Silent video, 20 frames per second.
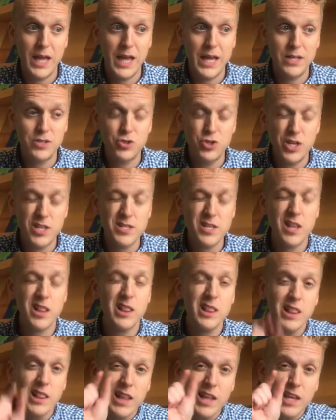and she has a
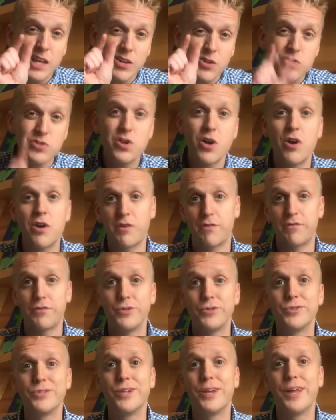little song
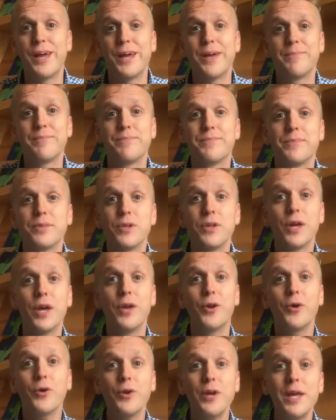for you today,
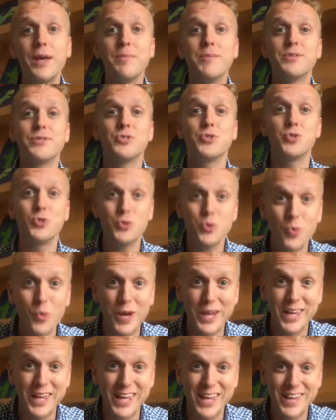and her name is
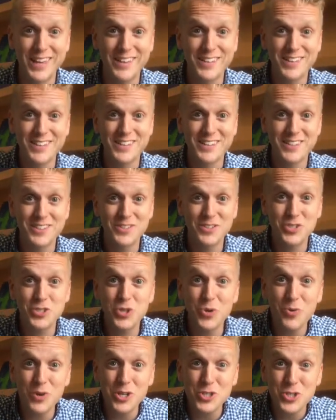Twiggy. Do
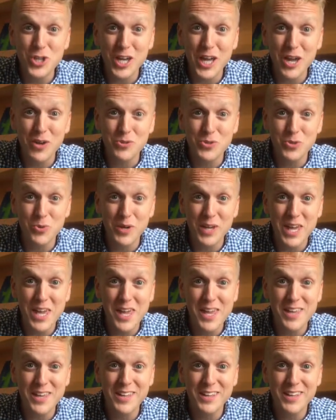you want to check out Twiggy?